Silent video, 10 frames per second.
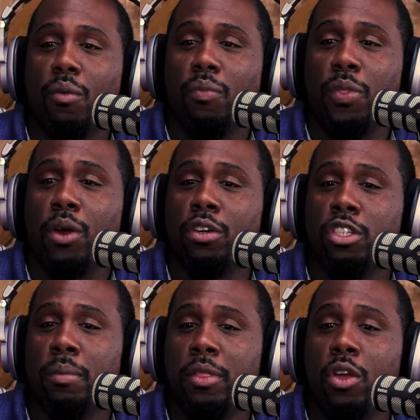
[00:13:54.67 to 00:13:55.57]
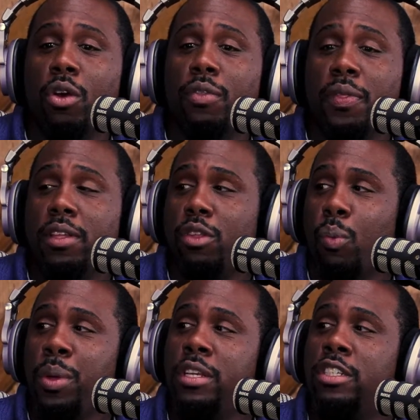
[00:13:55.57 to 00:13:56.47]
there are things that
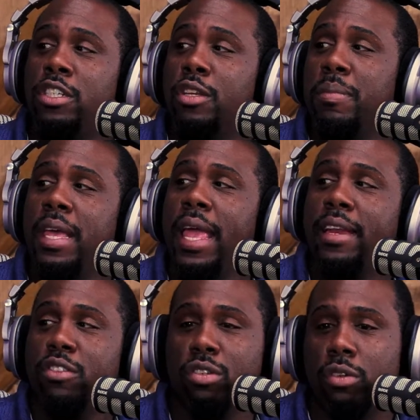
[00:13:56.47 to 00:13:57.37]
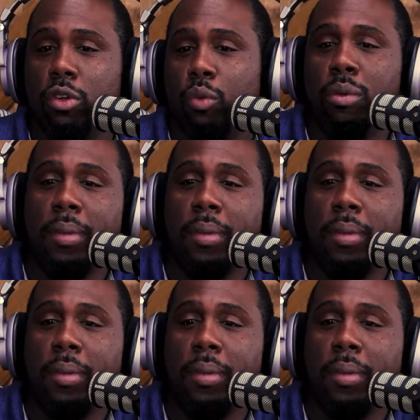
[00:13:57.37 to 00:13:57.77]
we should be handing to the Lord.